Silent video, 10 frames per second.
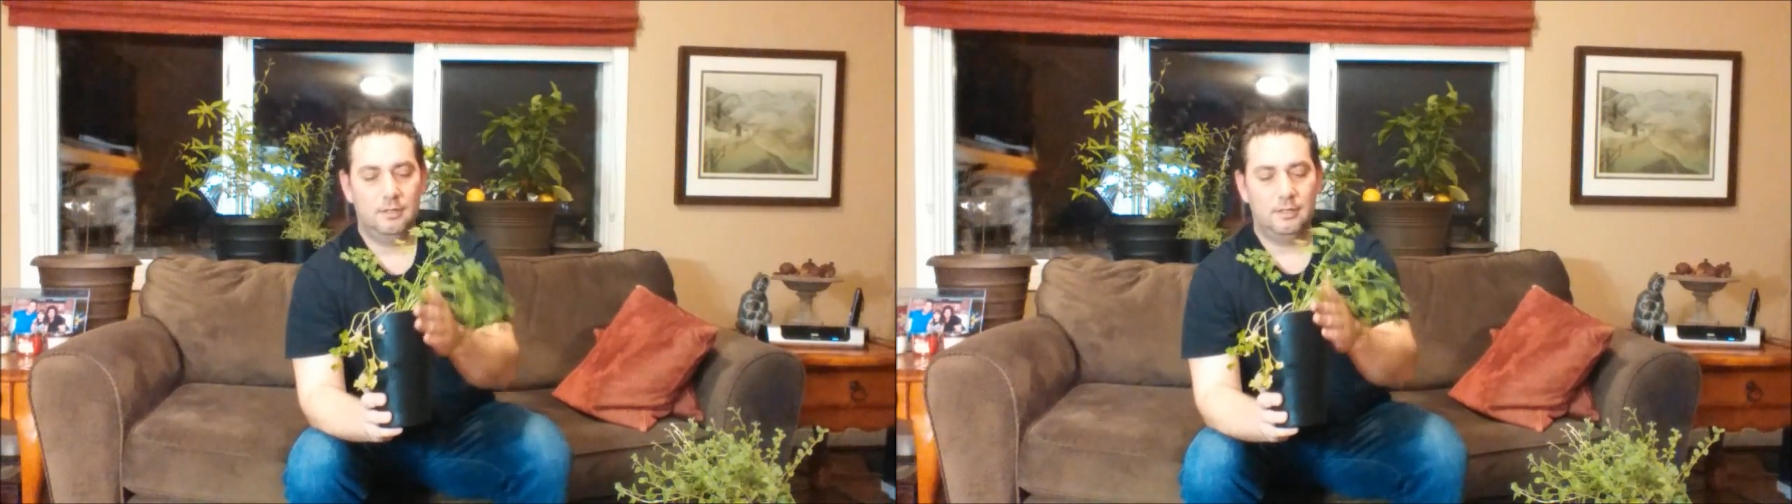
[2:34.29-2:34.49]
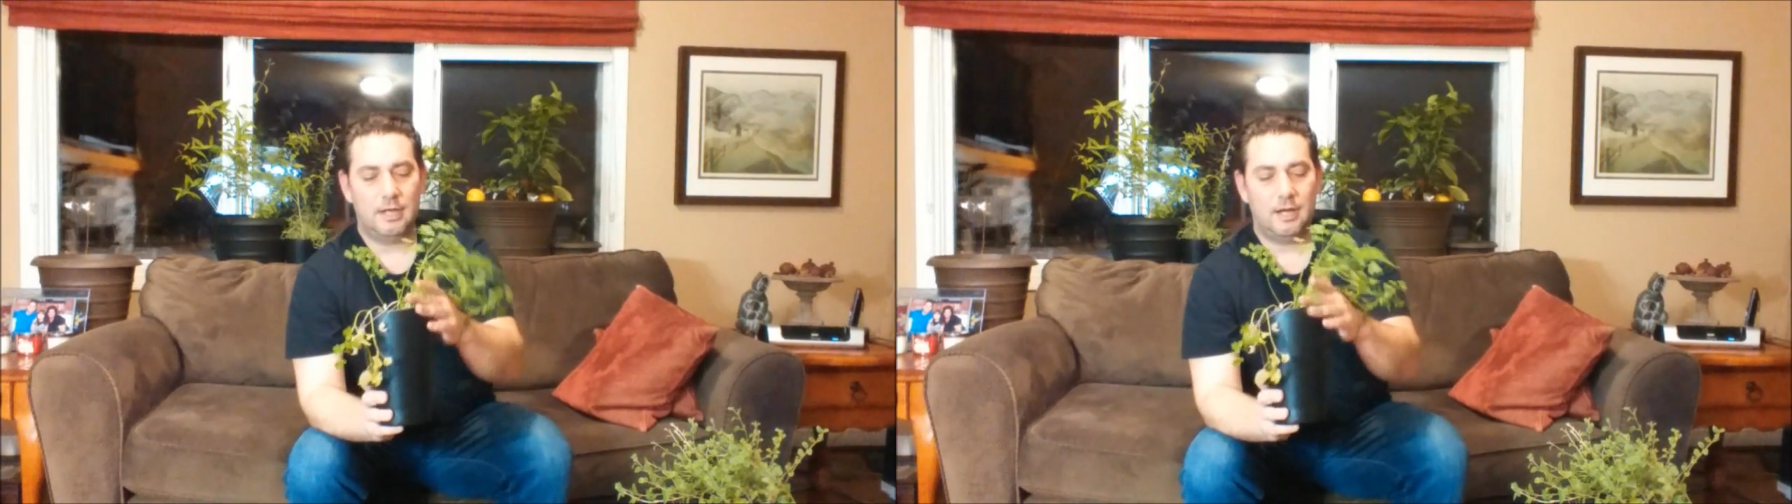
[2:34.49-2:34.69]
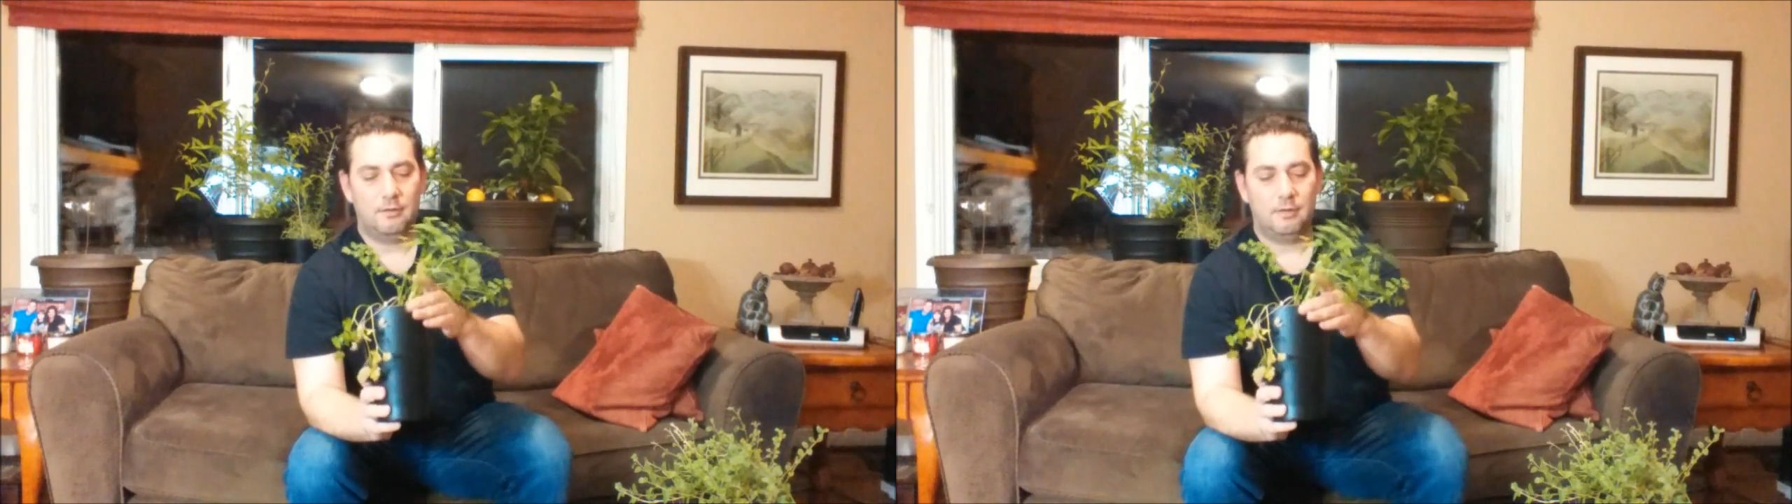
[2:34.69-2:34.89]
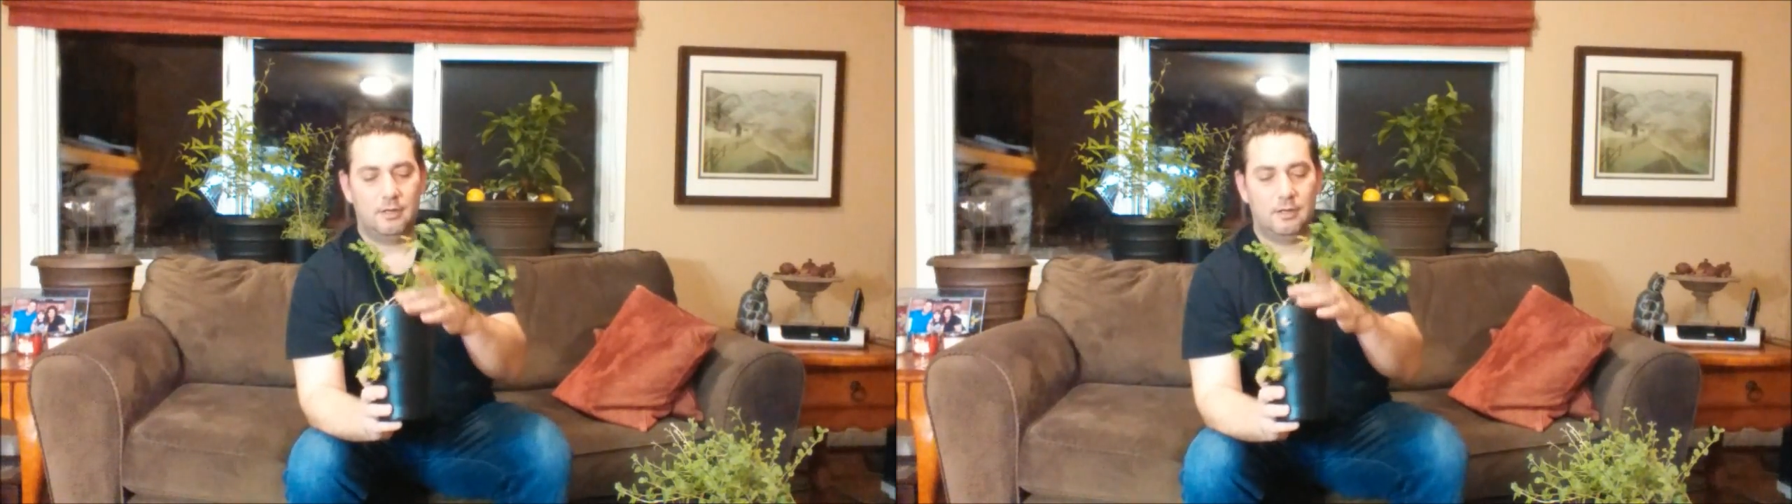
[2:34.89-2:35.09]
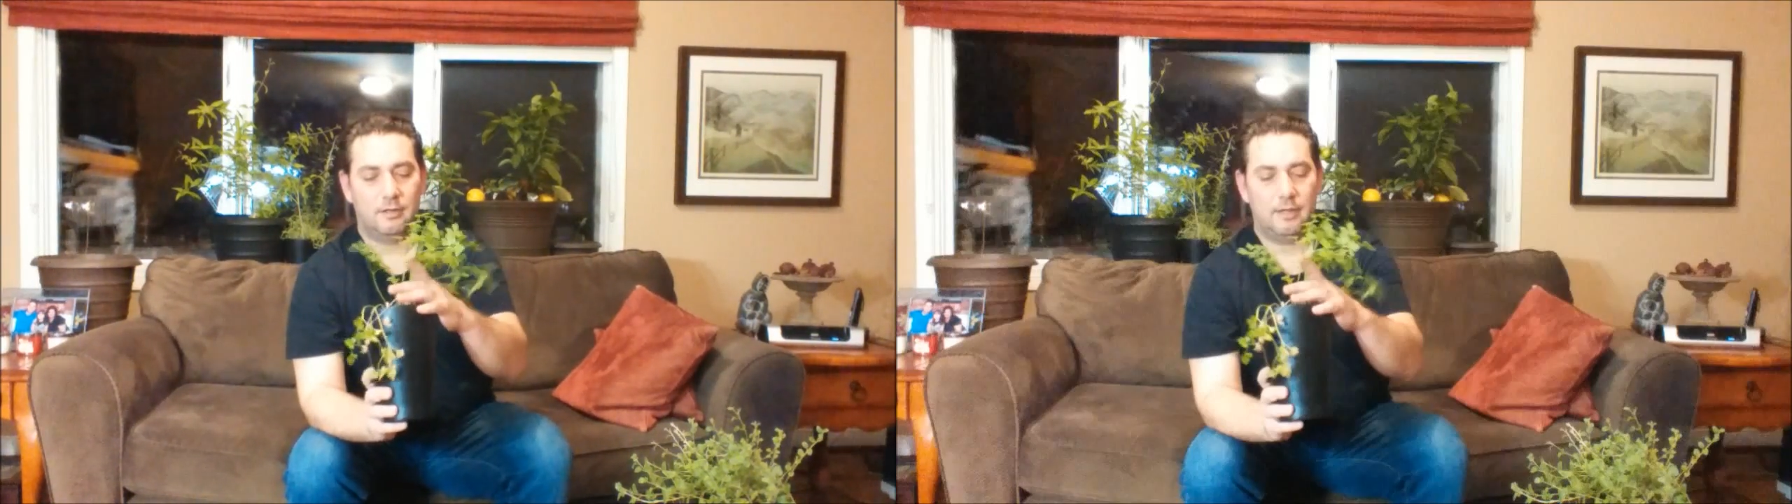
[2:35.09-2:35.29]
yeah,
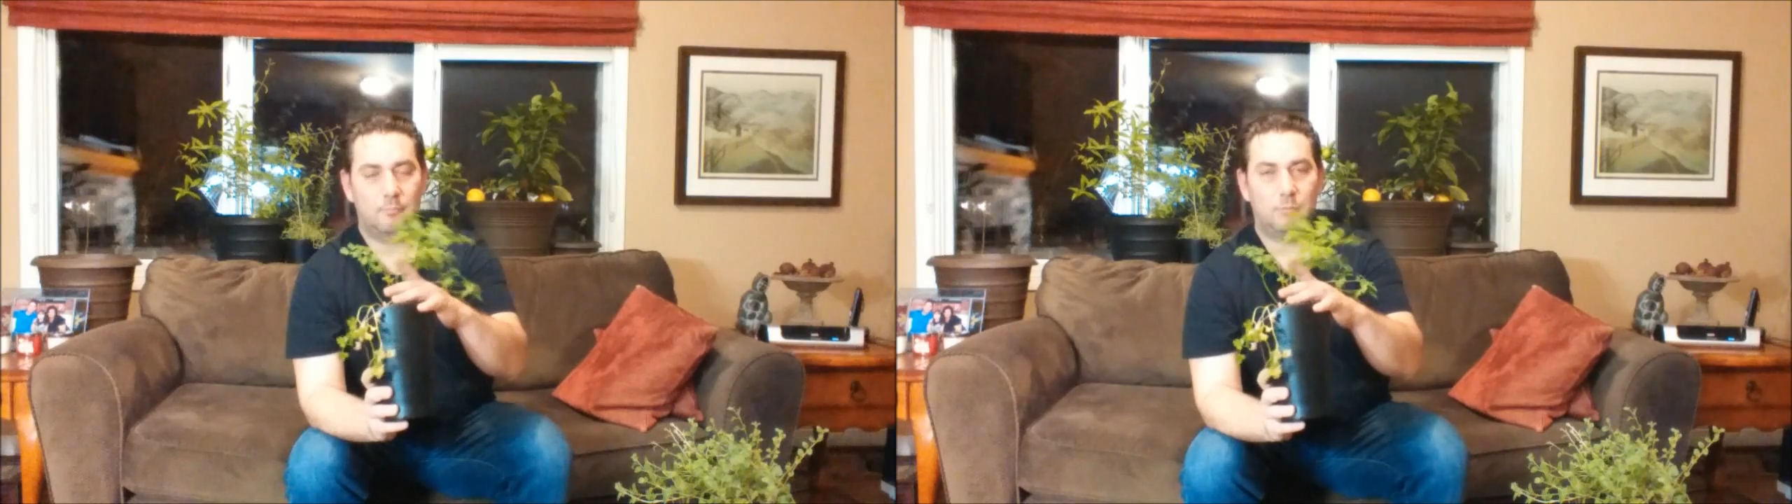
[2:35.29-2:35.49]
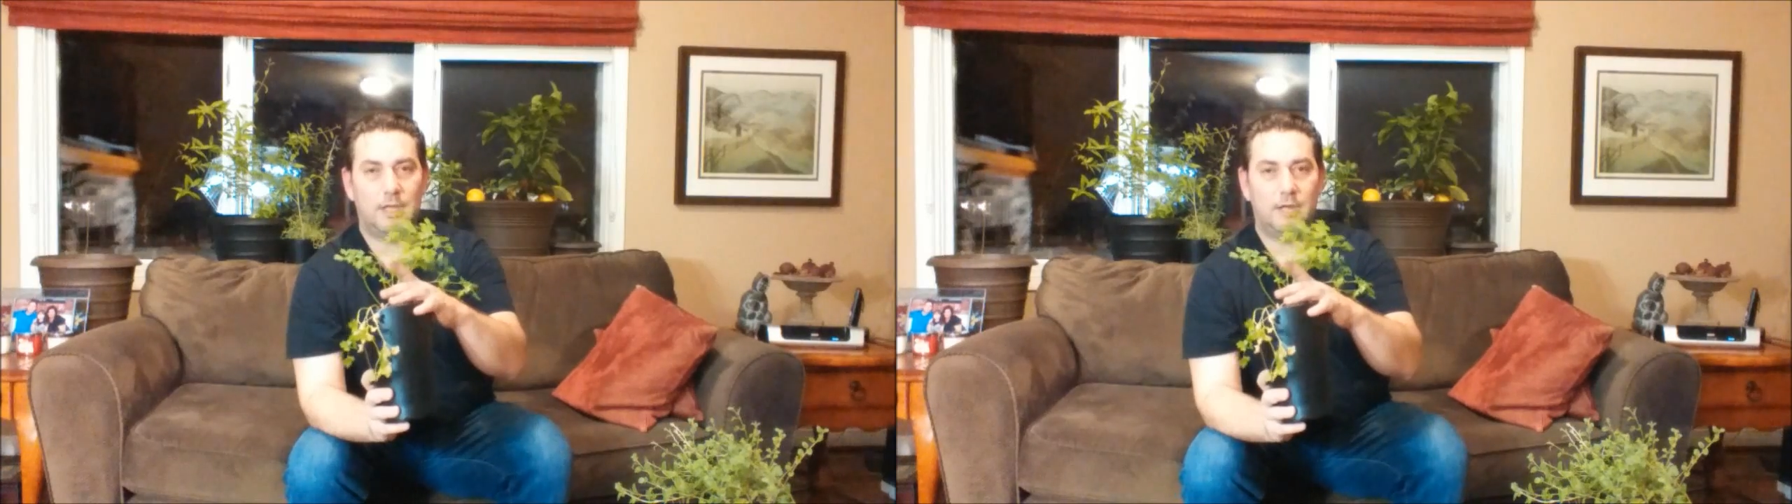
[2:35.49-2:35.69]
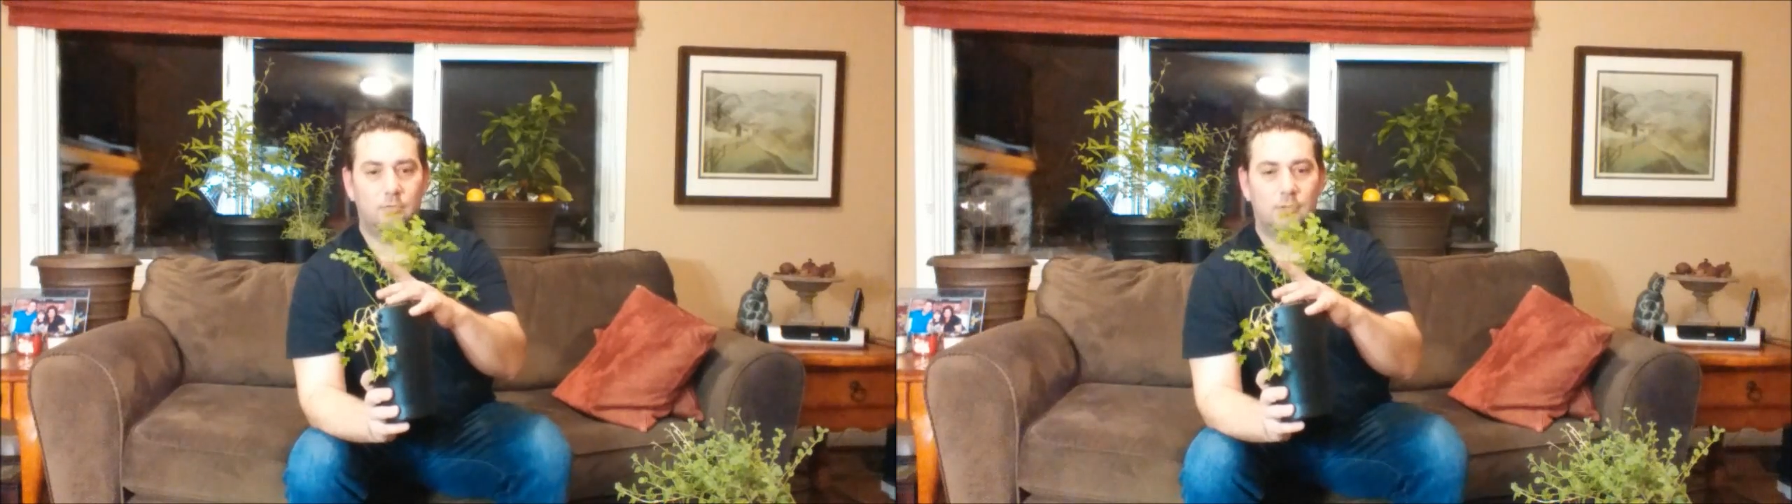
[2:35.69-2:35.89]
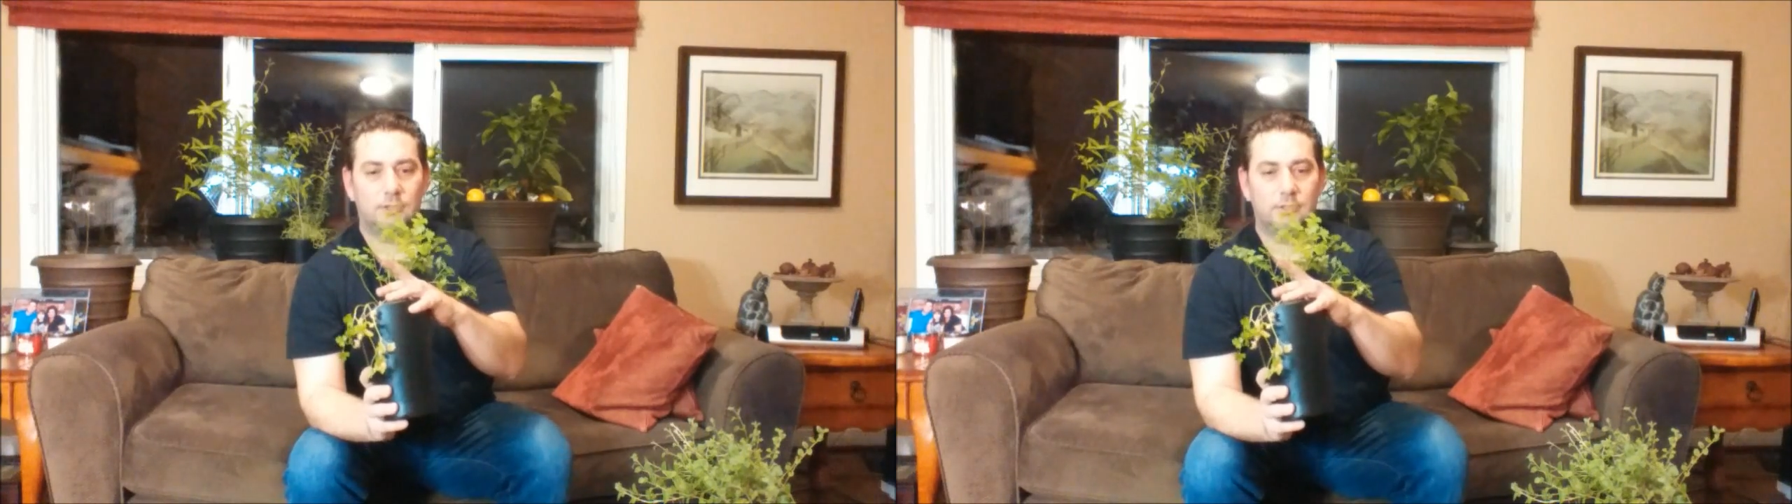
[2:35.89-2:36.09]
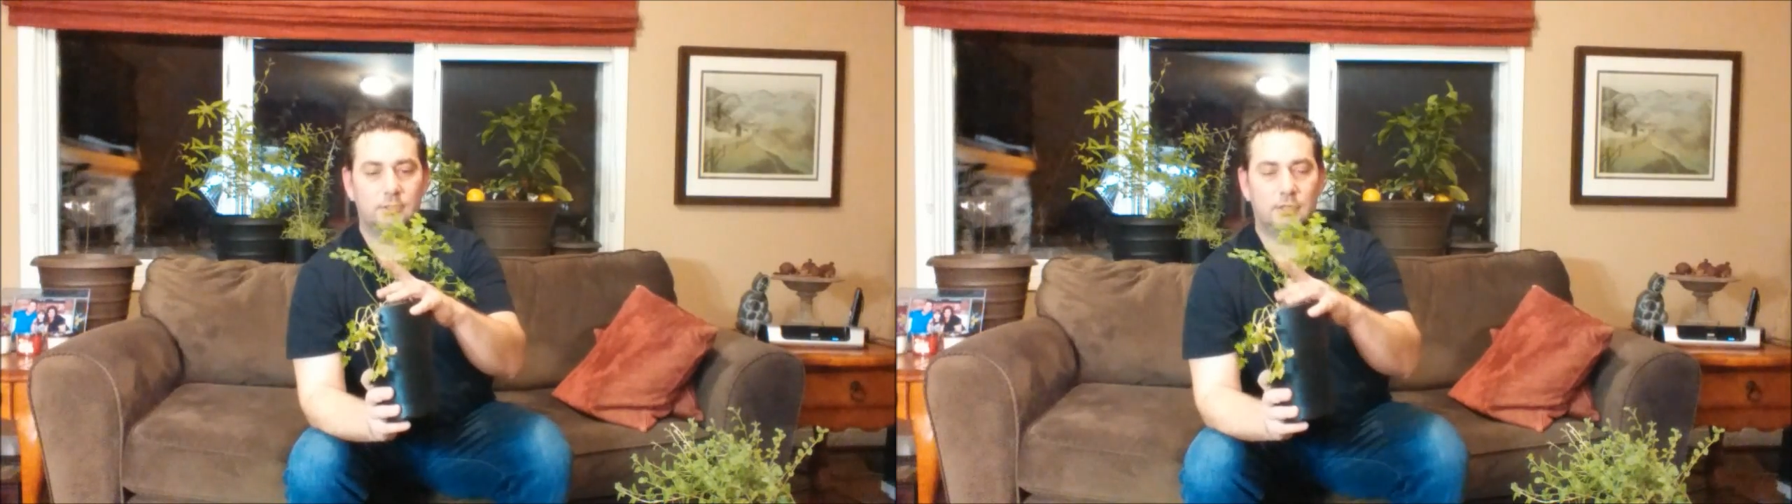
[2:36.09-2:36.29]
that plan worked.